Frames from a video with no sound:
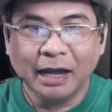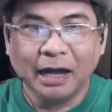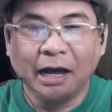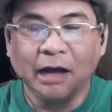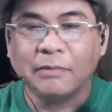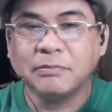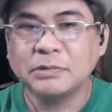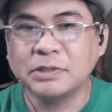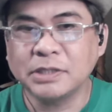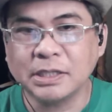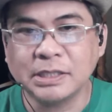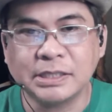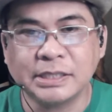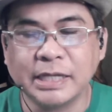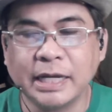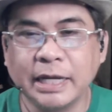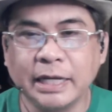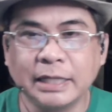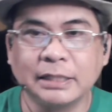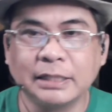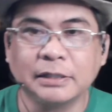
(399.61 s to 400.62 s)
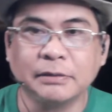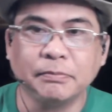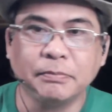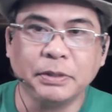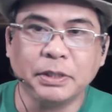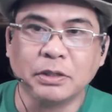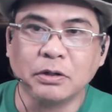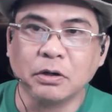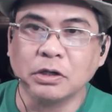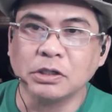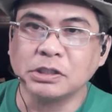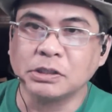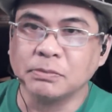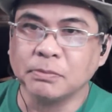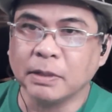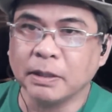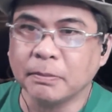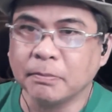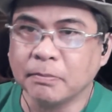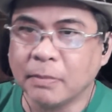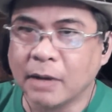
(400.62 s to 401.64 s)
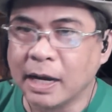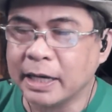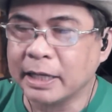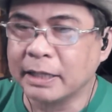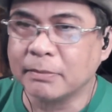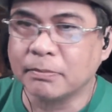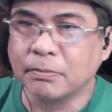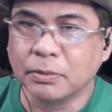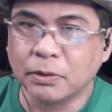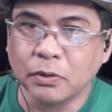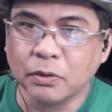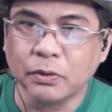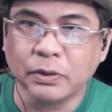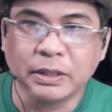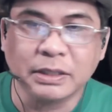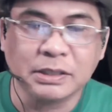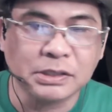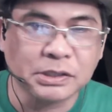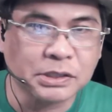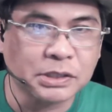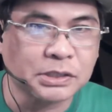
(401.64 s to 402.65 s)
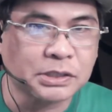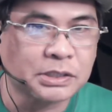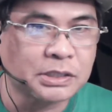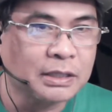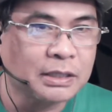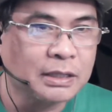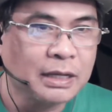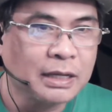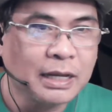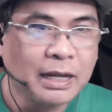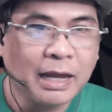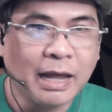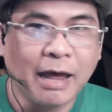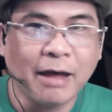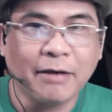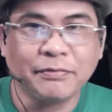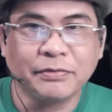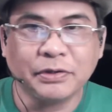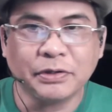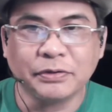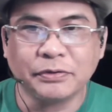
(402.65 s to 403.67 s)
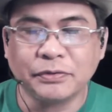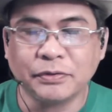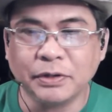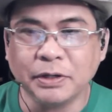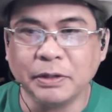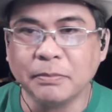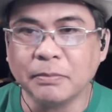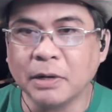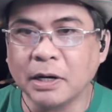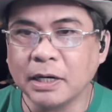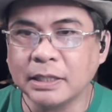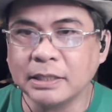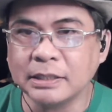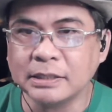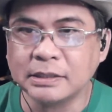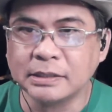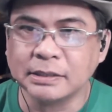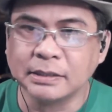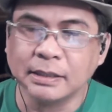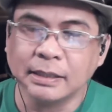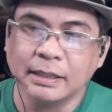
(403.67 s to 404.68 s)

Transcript: I'm just saying that because my mic broke and just after 3 months,